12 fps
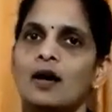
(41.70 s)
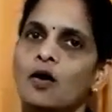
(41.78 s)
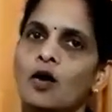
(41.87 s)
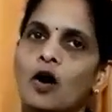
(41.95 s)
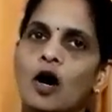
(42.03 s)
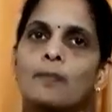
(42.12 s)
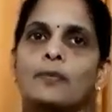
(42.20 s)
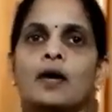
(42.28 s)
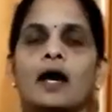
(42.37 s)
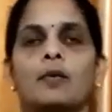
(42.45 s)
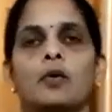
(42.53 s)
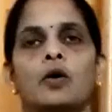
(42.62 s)
Hope you
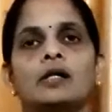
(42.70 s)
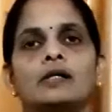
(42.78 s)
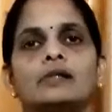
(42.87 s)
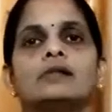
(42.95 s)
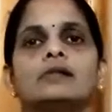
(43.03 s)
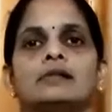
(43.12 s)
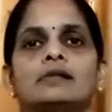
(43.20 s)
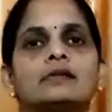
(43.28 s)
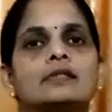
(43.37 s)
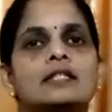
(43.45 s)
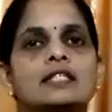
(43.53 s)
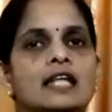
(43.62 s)
have all
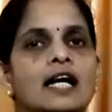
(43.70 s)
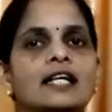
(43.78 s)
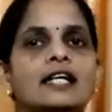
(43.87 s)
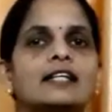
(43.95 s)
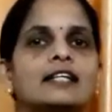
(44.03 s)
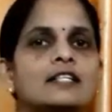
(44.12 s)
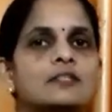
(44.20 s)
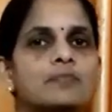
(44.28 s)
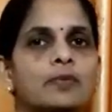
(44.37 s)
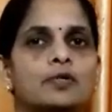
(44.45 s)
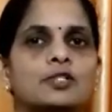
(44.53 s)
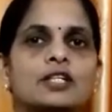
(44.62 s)
studied these
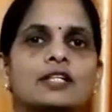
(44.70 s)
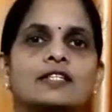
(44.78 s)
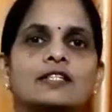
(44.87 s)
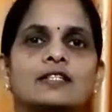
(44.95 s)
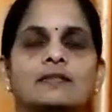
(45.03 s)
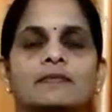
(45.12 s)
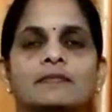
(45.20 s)
portions.